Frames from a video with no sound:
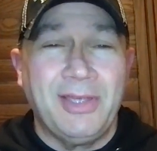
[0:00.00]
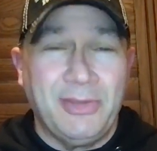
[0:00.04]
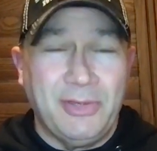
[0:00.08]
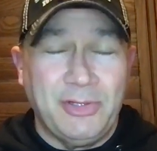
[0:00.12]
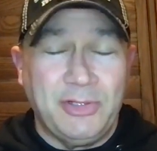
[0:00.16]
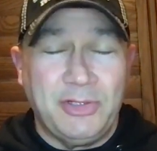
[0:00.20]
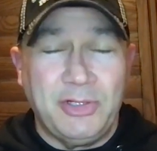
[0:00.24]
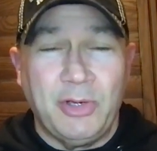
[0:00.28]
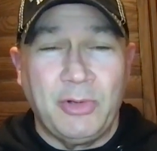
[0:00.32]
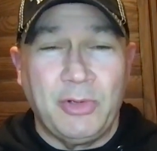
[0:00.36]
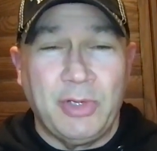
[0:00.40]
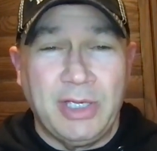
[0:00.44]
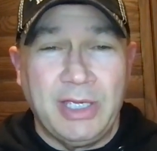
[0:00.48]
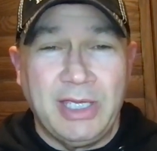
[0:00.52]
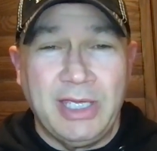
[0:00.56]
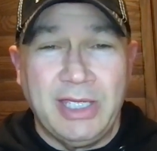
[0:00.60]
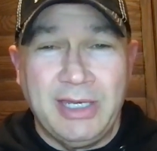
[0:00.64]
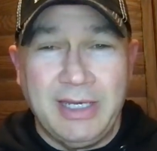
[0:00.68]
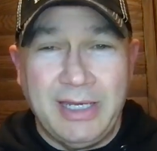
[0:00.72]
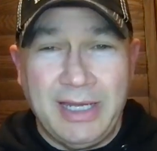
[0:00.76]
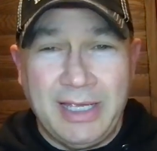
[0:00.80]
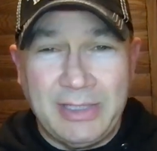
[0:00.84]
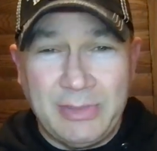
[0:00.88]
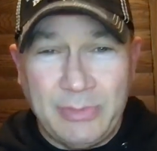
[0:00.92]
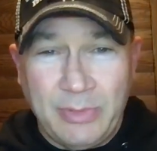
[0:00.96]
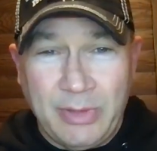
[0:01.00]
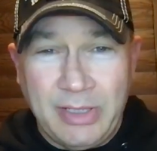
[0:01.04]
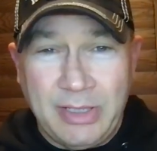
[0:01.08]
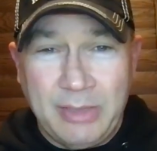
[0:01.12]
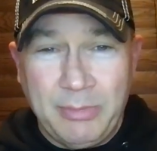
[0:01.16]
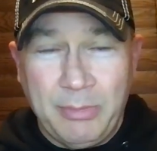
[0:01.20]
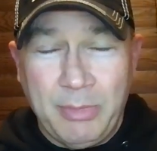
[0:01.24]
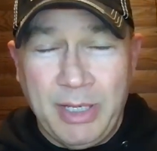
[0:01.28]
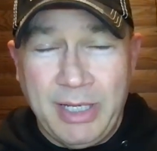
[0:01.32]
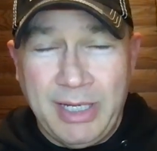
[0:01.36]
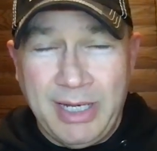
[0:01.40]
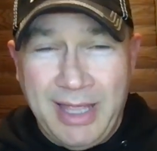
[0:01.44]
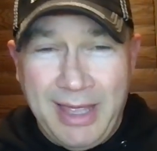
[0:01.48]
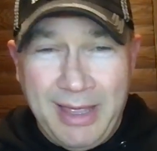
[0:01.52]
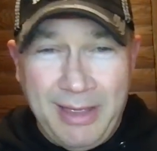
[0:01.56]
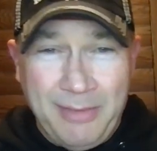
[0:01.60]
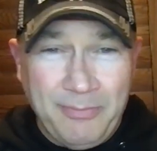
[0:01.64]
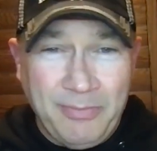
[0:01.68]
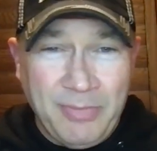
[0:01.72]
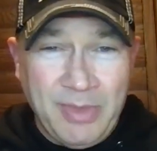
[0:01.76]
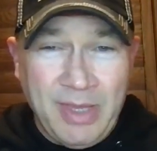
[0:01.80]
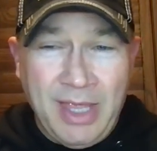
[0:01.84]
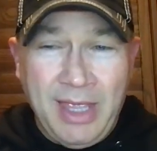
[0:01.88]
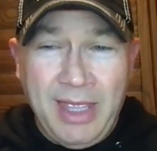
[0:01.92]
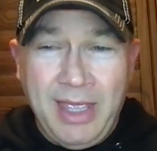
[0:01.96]
tell this joke again next week, but
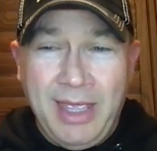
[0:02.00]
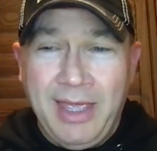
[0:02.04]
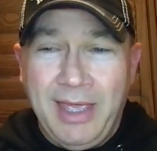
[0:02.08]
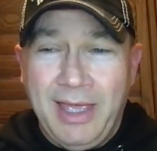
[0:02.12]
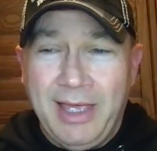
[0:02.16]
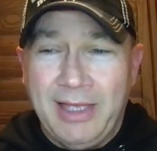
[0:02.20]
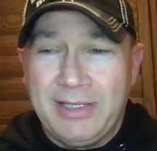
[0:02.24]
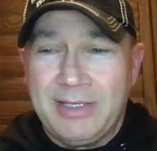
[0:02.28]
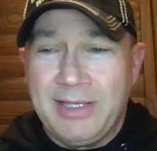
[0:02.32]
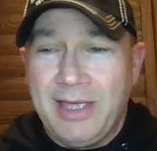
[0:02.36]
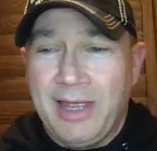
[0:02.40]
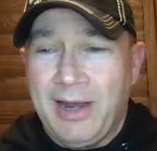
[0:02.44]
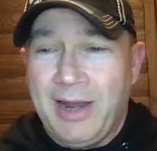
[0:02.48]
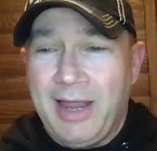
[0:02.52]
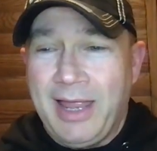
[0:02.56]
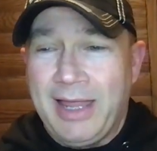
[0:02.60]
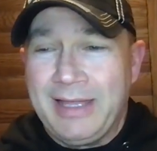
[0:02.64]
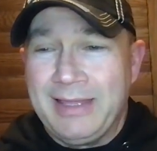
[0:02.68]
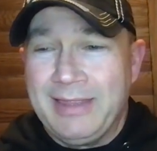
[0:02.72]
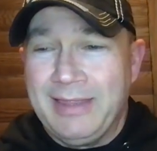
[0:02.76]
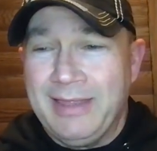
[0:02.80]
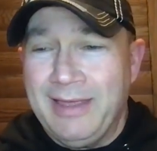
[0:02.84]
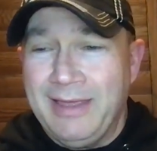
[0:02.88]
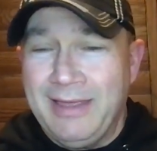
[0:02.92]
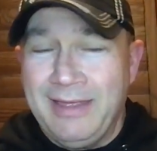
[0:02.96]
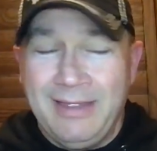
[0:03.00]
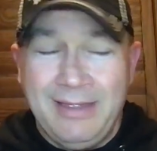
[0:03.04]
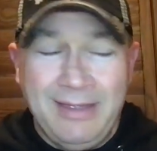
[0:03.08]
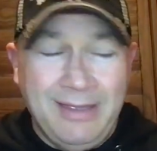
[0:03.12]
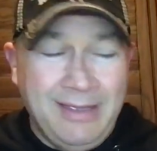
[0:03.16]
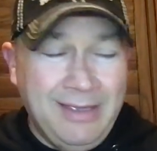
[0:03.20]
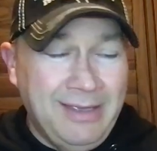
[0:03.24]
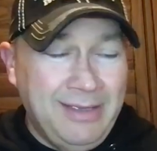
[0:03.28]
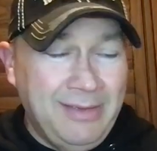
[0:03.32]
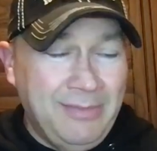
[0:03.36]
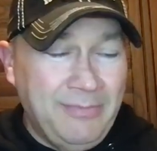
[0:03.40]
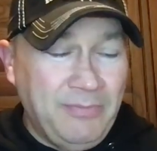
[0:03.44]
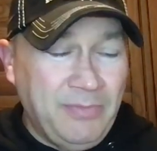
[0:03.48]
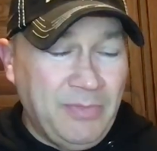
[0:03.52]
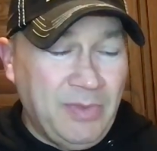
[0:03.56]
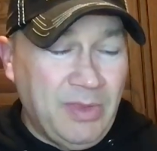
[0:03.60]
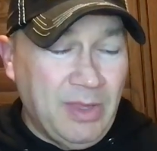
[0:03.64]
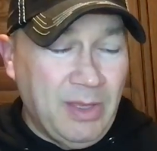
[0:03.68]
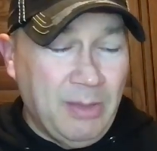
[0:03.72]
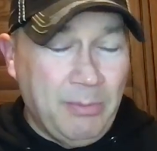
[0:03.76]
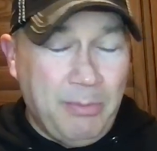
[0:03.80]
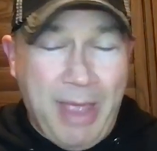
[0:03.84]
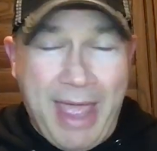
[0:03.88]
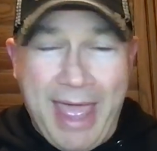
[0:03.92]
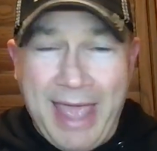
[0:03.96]
um, it's kind of like the
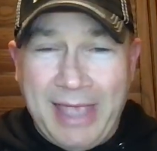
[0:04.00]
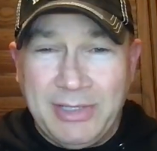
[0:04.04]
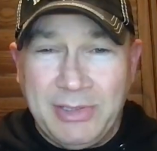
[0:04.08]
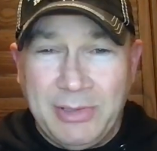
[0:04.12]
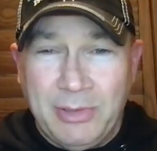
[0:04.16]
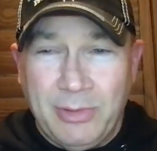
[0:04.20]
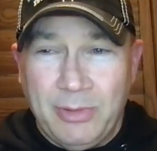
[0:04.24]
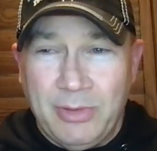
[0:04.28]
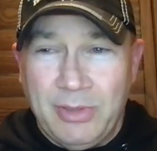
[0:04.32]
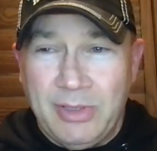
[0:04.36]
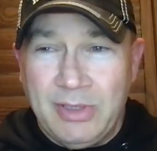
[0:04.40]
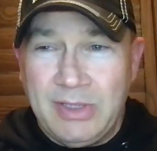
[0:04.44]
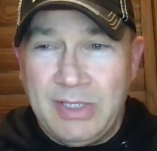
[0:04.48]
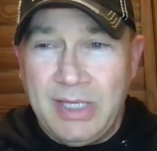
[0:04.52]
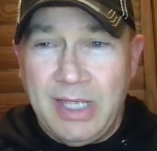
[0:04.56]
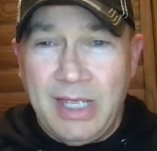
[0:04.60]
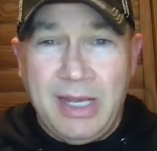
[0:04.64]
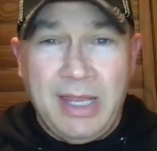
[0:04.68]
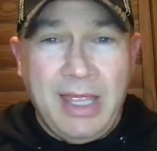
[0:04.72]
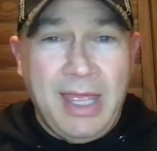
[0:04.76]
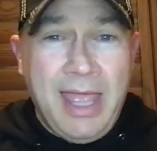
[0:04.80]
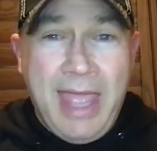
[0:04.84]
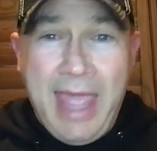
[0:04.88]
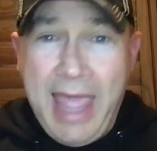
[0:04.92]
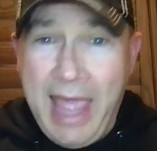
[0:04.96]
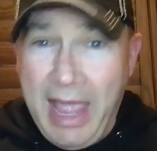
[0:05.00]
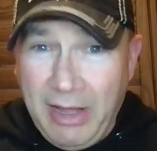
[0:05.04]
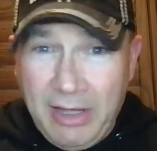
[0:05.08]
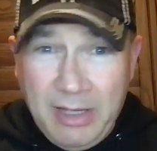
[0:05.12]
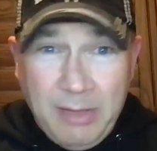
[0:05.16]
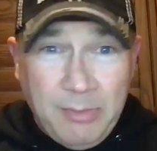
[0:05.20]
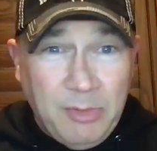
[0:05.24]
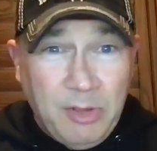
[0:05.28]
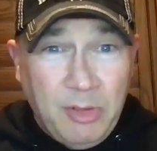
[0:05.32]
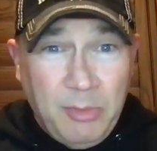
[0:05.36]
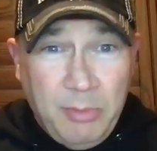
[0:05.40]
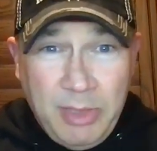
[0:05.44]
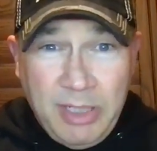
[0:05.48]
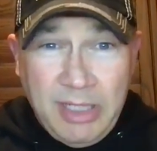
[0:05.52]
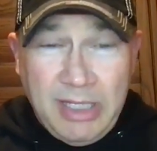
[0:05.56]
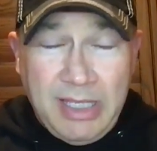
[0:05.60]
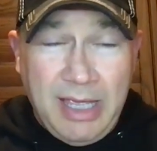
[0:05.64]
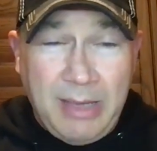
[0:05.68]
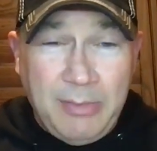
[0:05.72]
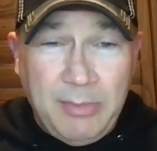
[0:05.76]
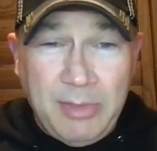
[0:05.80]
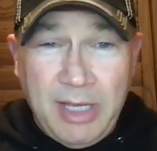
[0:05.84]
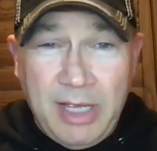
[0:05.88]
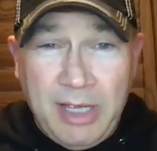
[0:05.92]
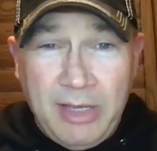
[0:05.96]
the pastor that said, how come nobody
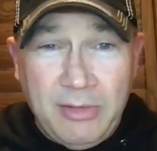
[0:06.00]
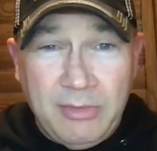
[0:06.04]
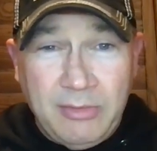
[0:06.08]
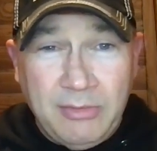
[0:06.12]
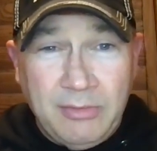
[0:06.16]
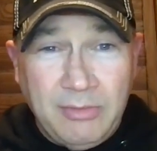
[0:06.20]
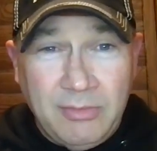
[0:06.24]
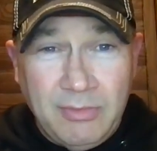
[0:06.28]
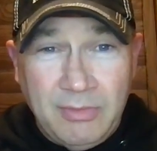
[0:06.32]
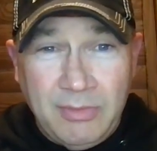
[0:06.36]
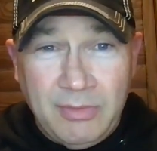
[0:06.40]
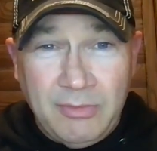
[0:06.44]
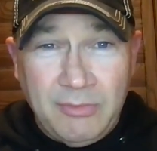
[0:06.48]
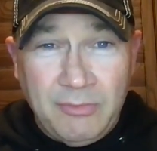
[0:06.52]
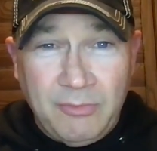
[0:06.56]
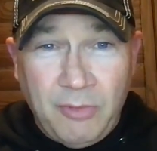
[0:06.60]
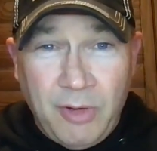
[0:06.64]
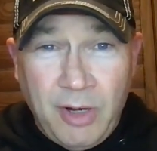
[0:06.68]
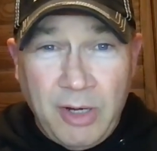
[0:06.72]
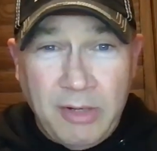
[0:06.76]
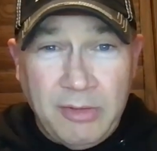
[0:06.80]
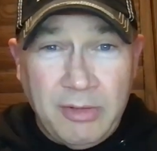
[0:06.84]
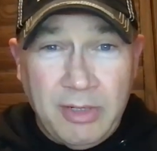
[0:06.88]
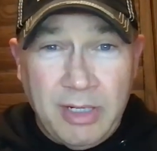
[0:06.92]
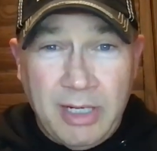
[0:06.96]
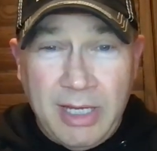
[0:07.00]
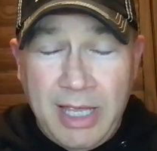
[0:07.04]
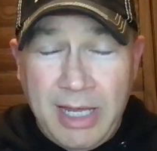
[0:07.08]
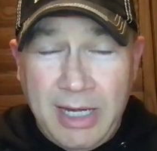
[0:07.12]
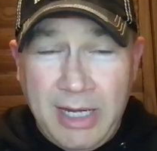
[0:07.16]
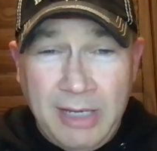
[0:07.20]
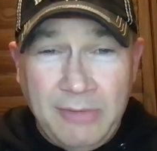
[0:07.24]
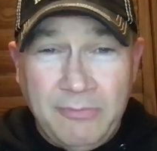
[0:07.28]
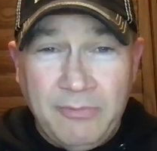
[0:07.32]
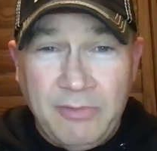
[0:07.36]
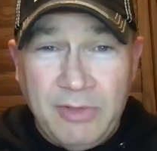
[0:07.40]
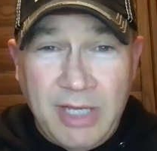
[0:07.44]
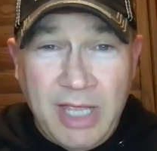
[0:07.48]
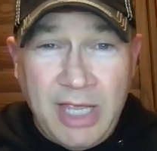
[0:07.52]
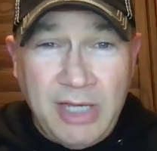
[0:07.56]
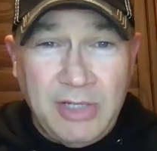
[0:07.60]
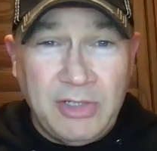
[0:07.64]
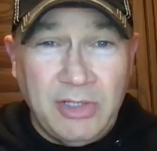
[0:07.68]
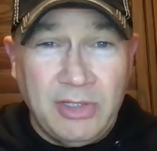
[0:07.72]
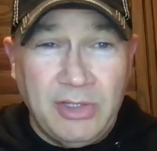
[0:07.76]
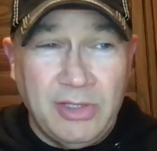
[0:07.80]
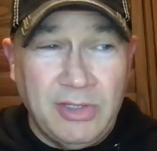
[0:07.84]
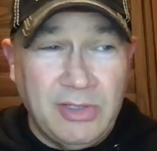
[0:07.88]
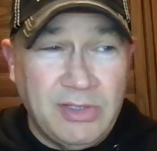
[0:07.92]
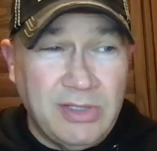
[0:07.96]
came down front at
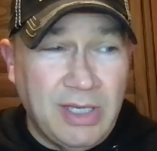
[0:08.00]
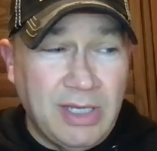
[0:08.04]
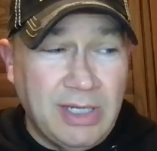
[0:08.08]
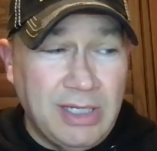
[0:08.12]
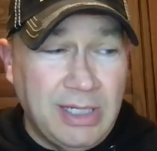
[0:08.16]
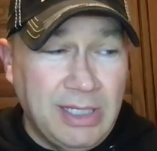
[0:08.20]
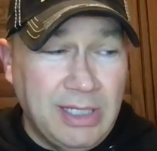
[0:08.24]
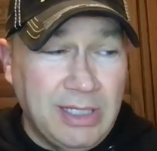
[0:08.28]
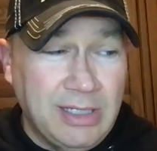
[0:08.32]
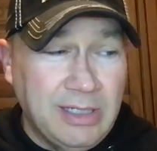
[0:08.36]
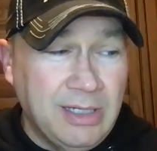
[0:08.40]
invitation this Sunday?